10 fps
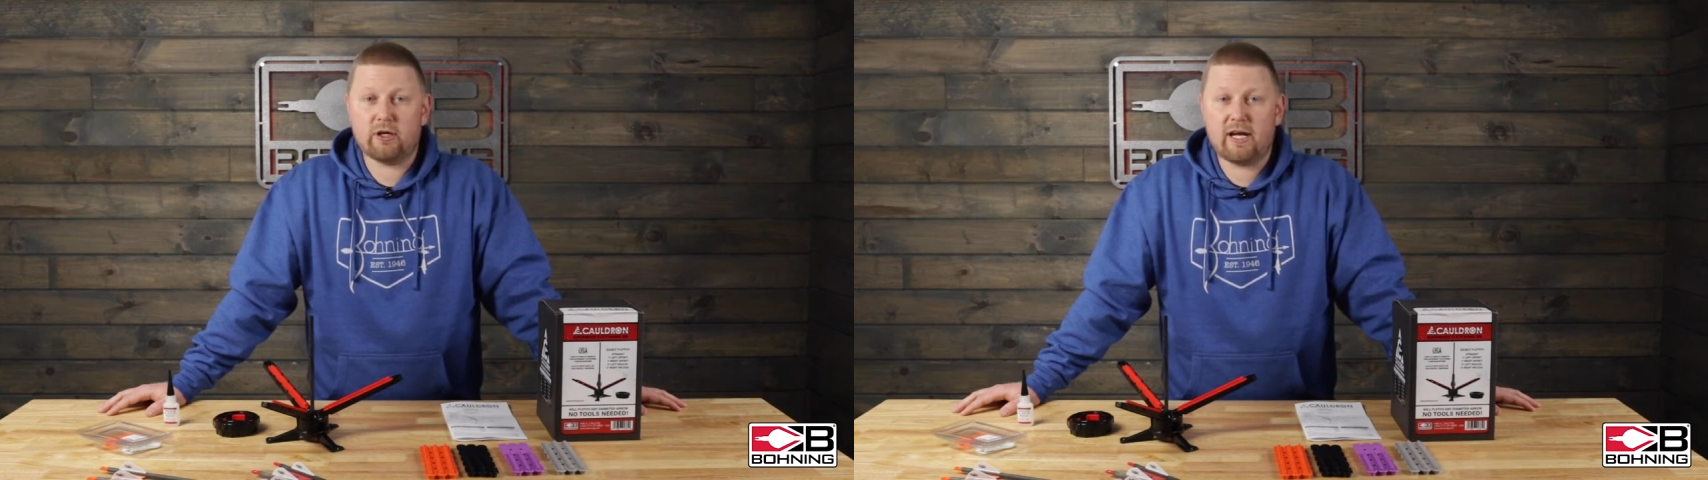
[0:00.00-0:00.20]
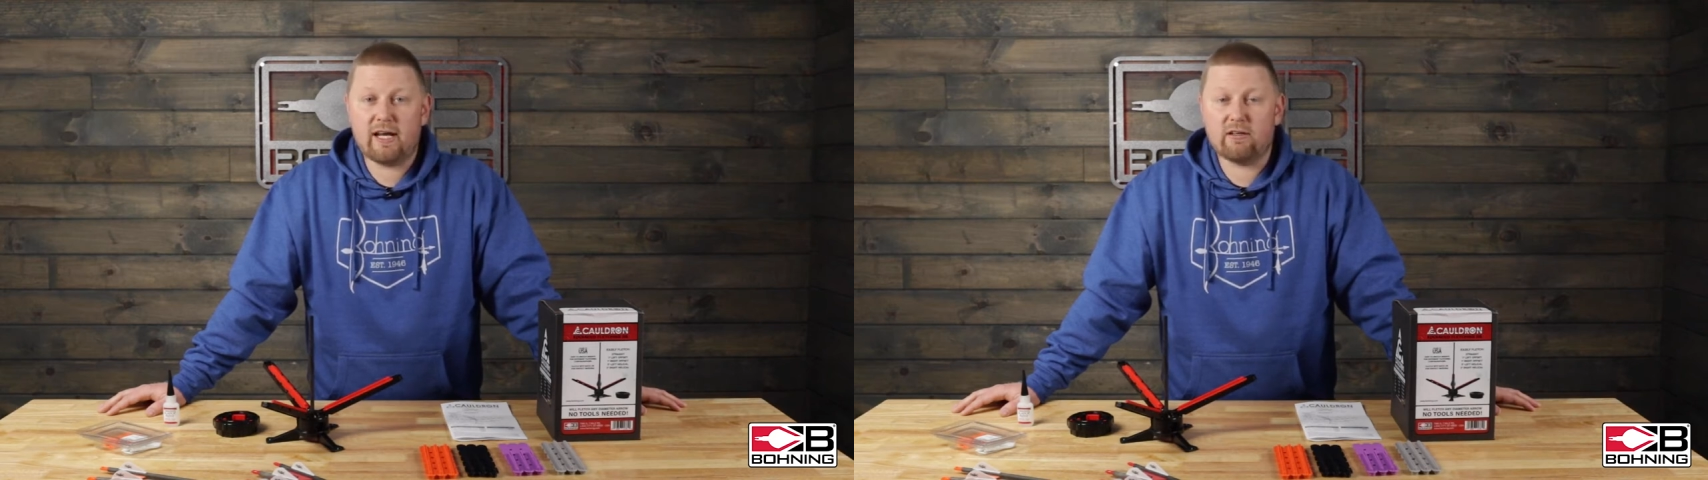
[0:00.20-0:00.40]

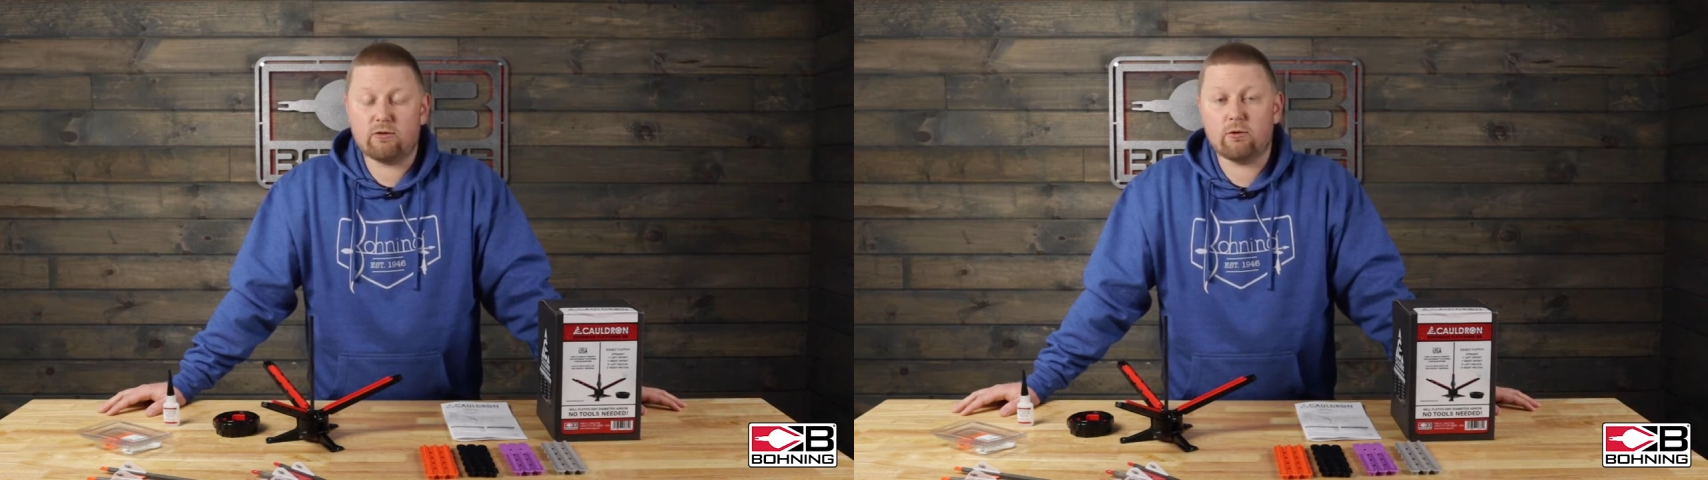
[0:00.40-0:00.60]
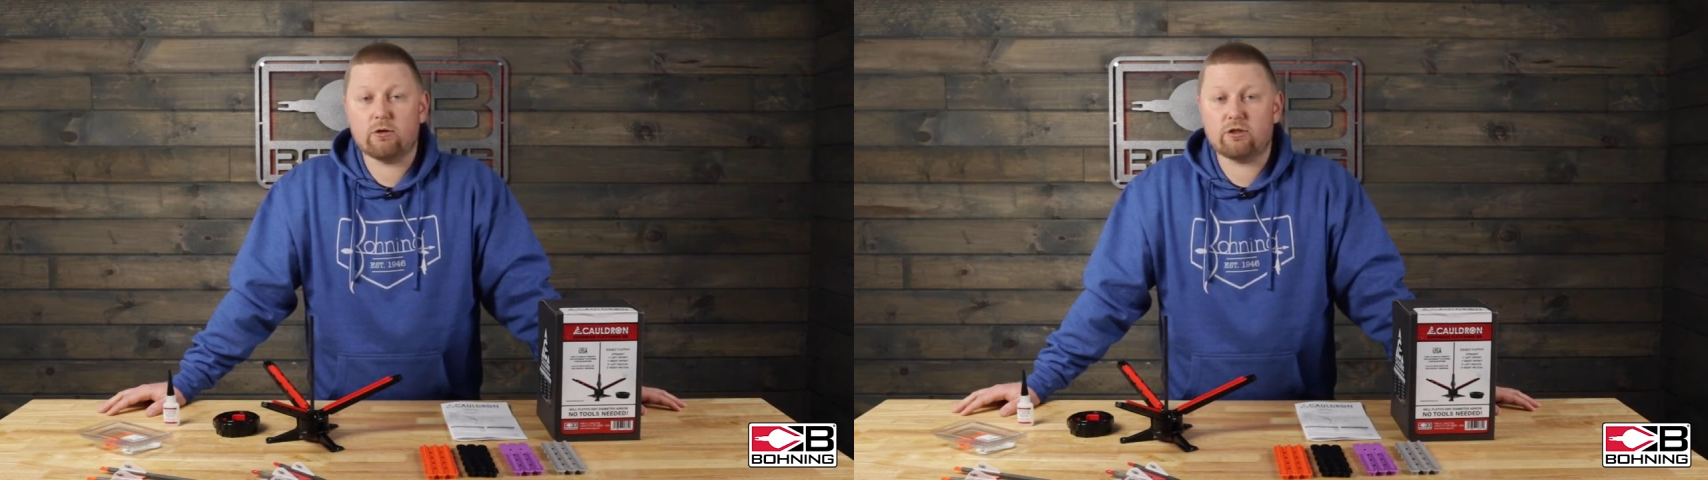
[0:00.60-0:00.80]
your
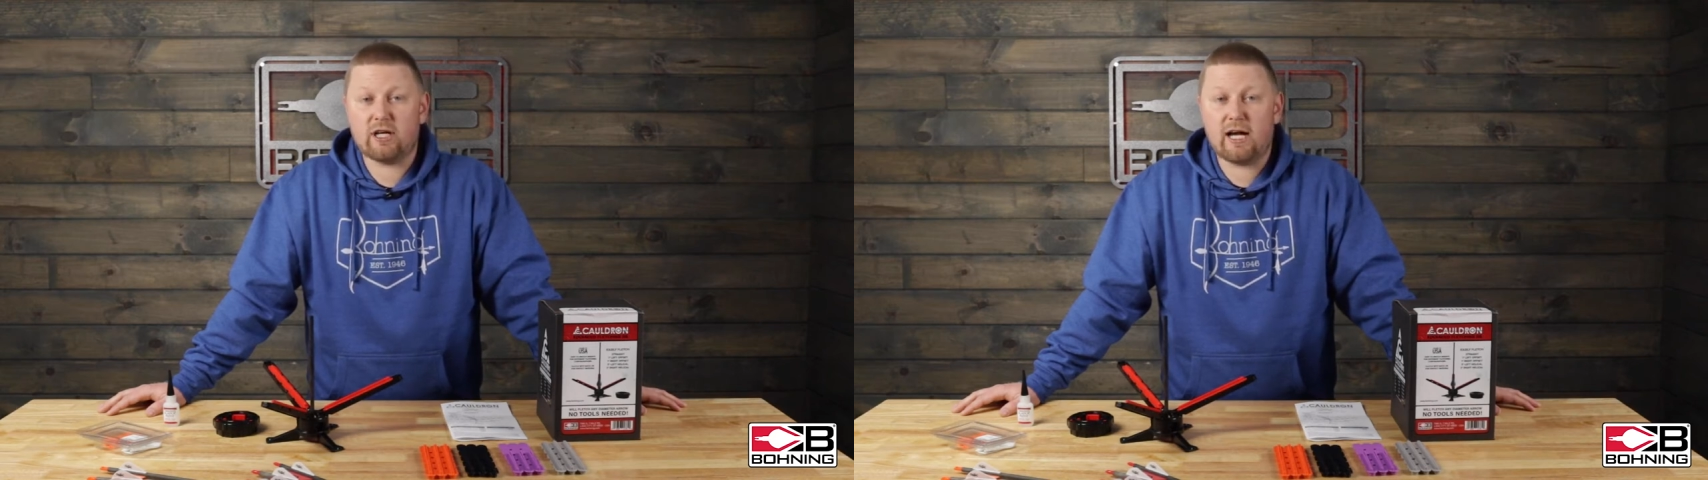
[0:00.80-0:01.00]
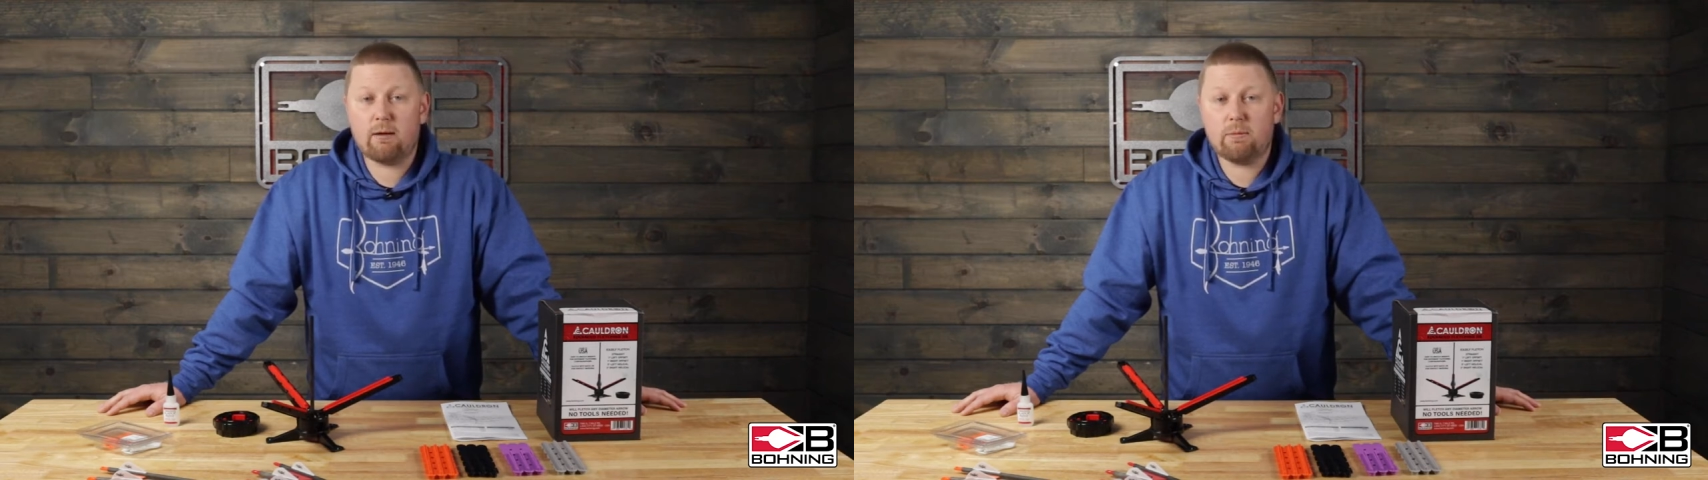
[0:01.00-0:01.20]
hands or
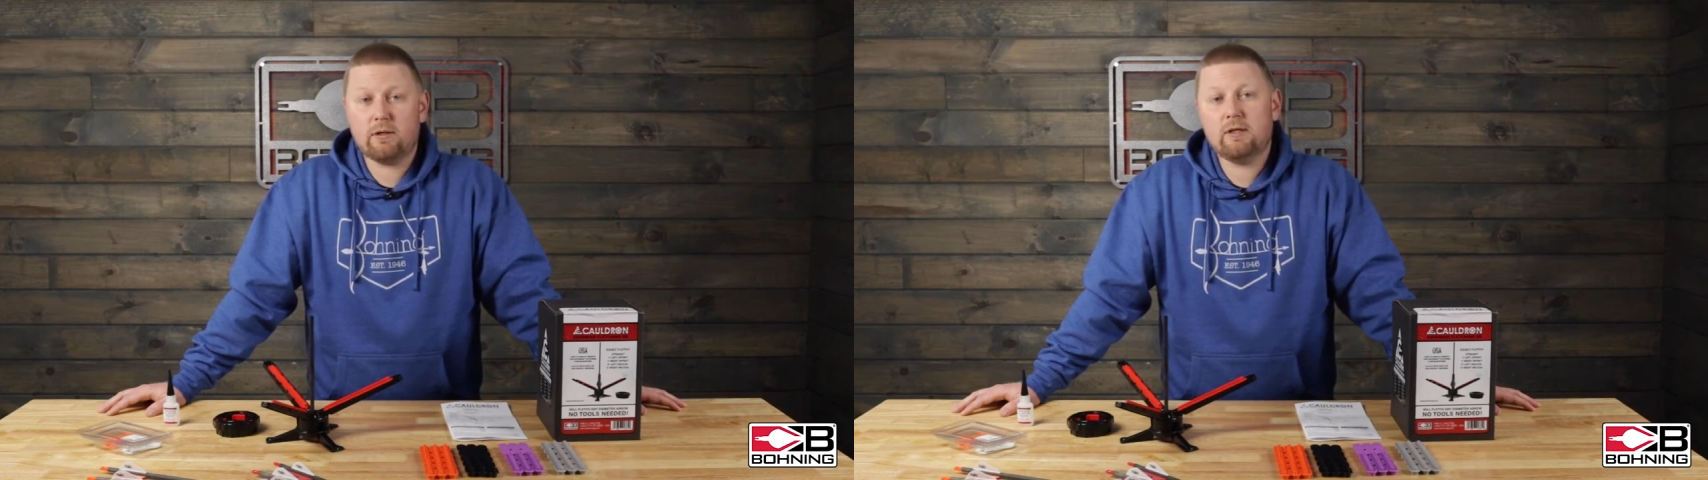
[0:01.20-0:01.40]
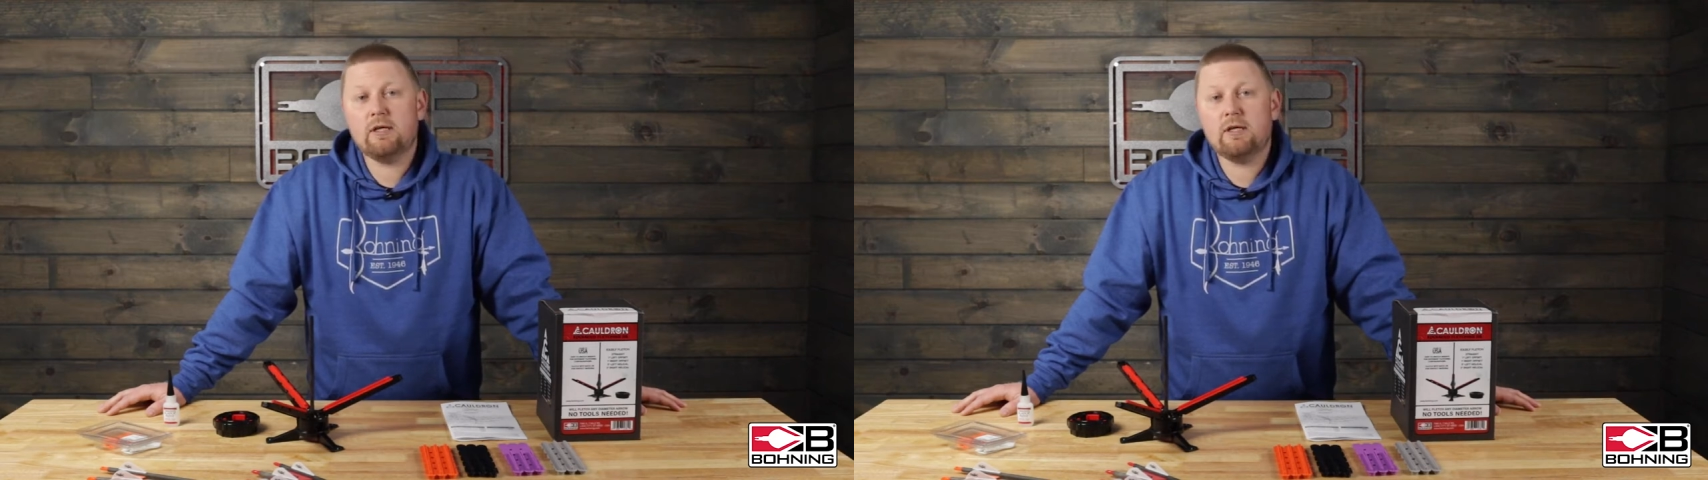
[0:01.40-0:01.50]
shop.